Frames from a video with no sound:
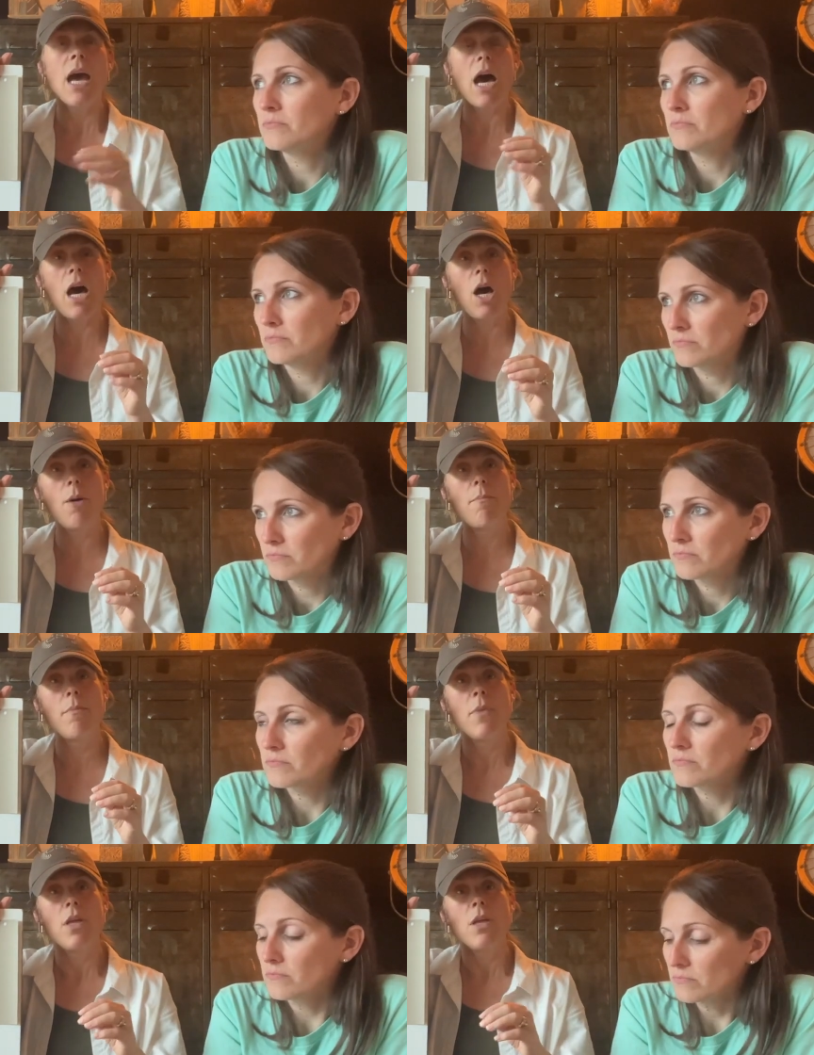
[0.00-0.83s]

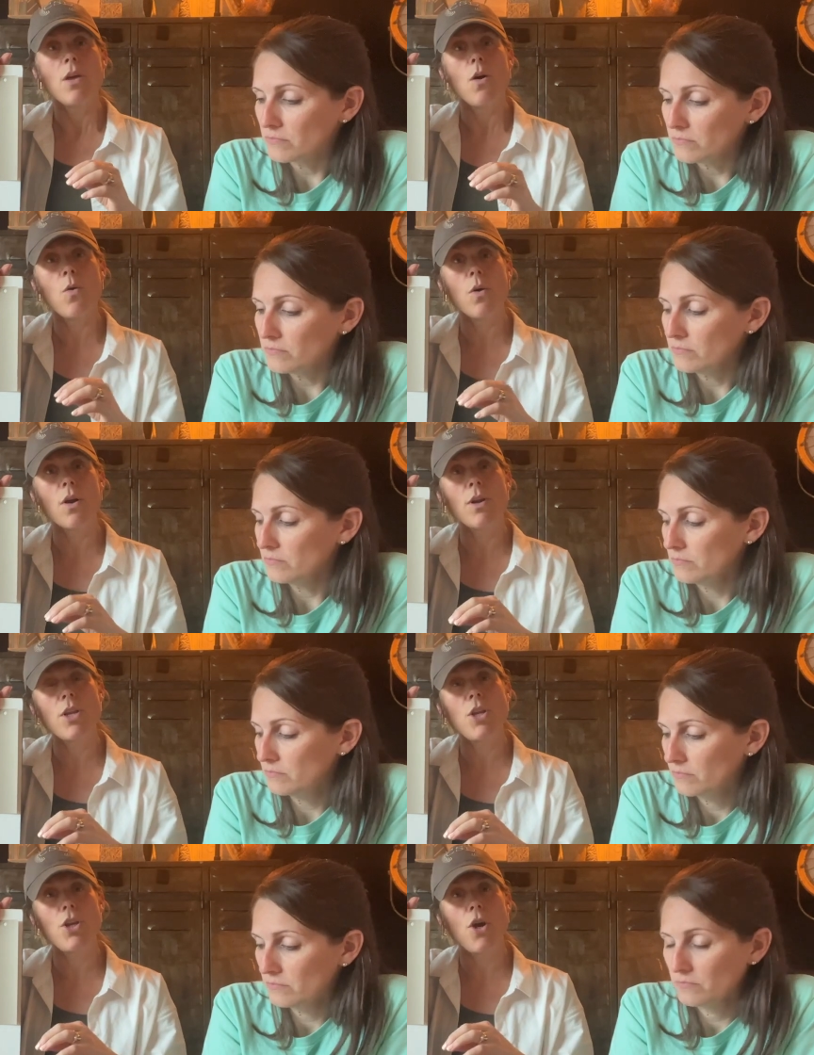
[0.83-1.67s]
Speaker 1: Um, or
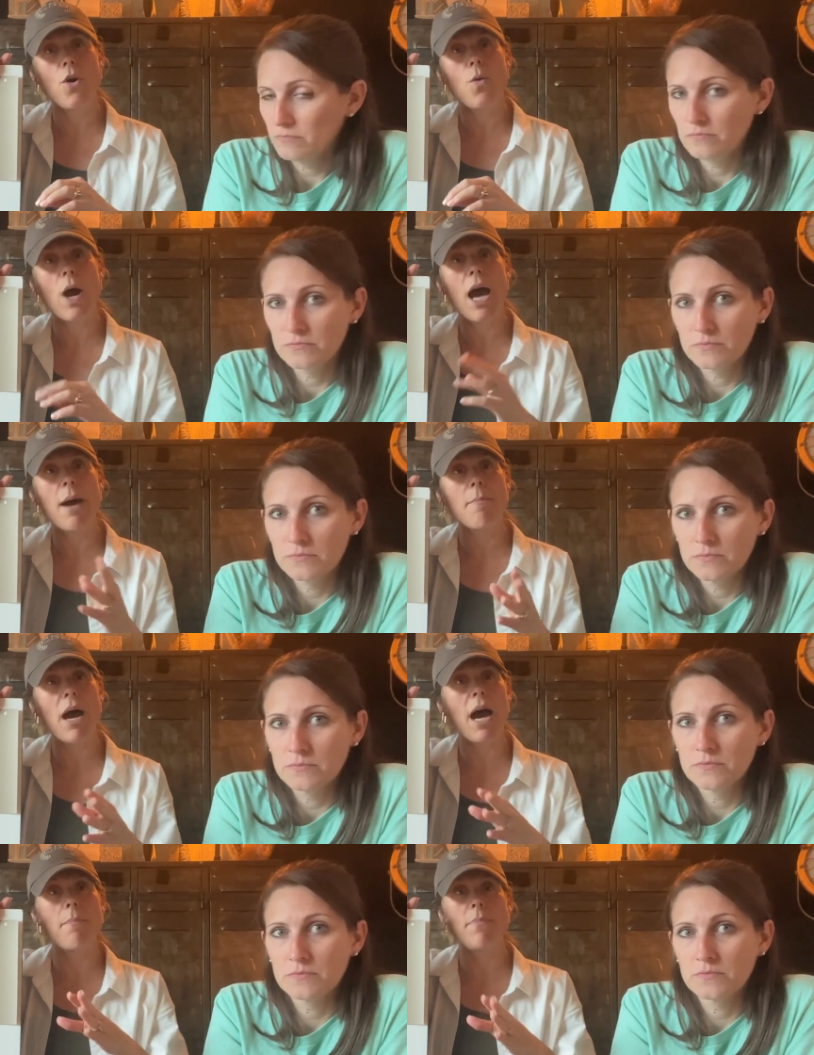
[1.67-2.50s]
you know I'm,
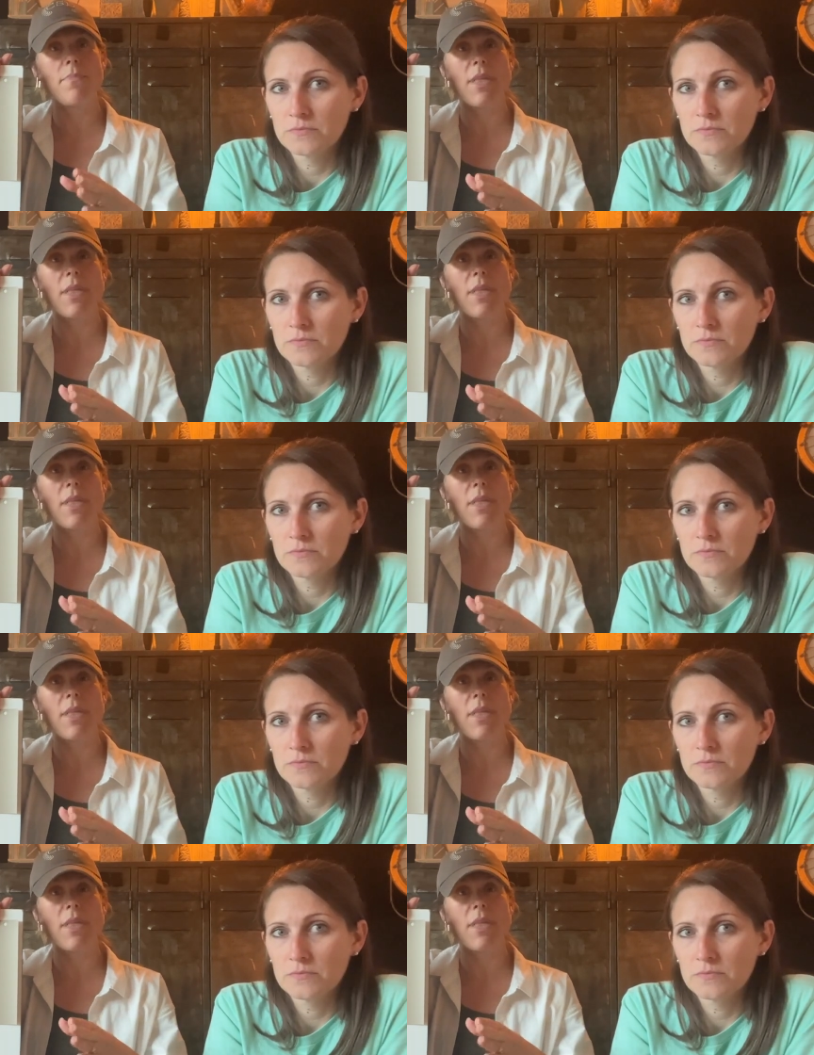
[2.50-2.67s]
I'm,